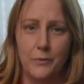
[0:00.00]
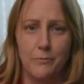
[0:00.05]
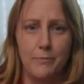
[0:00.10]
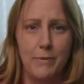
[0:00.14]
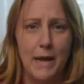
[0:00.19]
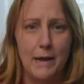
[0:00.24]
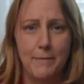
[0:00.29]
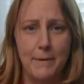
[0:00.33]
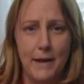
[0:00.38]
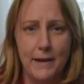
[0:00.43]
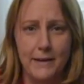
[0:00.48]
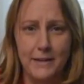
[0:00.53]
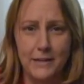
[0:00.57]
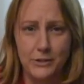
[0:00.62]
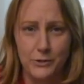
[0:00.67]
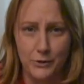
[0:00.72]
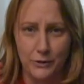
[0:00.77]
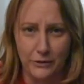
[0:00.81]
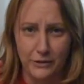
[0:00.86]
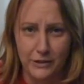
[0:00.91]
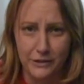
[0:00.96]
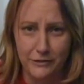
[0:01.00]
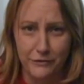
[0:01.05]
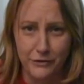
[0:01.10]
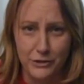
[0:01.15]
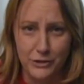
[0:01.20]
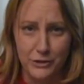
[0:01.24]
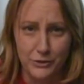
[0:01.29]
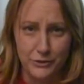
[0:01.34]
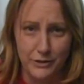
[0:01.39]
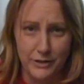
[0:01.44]
Backpacking, totally different
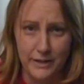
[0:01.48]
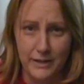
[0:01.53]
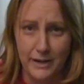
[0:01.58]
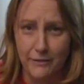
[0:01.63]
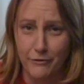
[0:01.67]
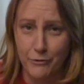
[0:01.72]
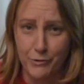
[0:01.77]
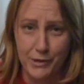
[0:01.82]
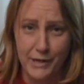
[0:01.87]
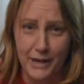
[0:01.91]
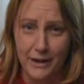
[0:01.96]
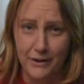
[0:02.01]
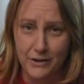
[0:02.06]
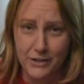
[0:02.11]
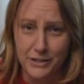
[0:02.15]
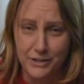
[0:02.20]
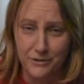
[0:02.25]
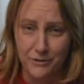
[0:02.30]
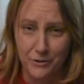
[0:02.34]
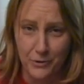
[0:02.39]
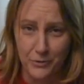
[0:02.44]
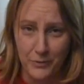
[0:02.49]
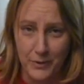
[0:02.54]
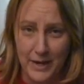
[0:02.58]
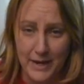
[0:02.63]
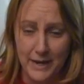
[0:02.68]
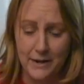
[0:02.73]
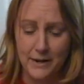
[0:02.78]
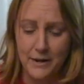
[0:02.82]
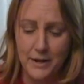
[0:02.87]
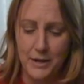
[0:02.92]
story. Everyone carries their own
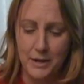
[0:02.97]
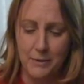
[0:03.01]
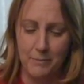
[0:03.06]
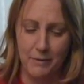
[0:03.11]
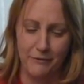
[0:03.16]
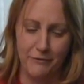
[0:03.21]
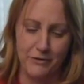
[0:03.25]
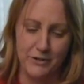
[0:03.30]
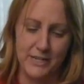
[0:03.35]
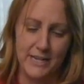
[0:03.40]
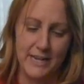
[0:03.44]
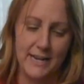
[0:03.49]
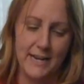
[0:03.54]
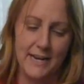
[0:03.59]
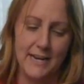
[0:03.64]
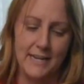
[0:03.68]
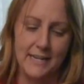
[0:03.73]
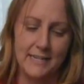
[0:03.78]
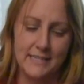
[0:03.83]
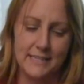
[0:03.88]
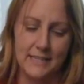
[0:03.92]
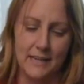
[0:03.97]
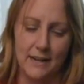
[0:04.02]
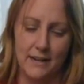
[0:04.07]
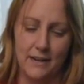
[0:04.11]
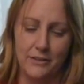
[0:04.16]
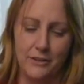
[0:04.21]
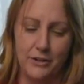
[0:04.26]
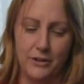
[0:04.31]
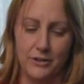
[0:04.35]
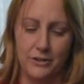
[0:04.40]
weight, but for day hikes,
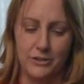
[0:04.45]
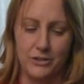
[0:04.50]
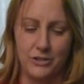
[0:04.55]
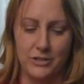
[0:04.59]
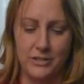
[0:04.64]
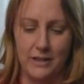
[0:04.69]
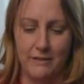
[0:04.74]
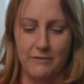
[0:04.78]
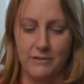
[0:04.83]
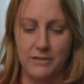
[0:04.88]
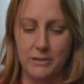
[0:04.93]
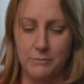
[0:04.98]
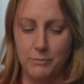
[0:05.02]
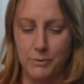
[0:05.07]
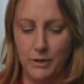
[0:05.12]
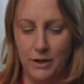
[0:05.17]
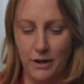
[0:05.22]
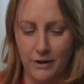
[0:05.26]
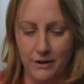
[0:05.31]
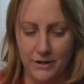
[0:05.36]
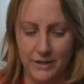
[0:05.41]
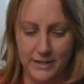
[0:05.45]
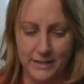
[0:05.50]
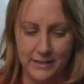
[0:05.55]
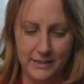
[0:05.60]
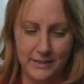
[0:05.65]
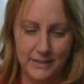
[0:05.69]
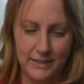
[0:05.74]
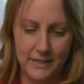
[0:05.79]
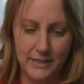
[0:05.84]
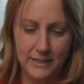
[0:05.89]
the girls just have a simple
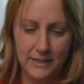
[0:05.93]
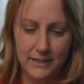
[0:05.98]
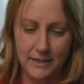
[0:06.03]
harness.